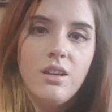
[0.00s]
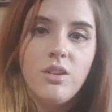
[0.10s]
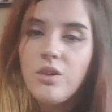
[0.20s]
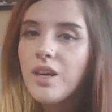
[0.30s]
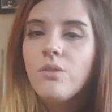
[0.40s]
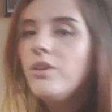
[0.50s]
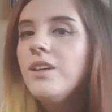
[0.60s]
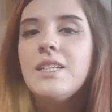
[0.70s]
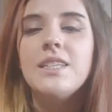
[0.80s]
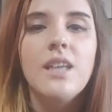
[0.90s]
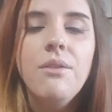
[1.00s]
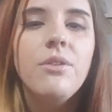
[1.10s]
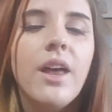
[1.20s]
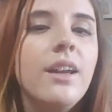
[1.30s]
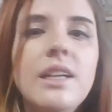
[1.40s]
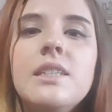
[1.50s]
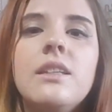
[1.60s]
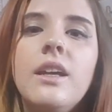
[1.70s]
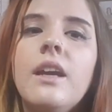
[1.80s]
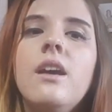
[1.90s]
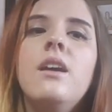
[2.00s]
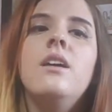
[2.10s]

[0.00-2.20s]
you can't really decipher that easily.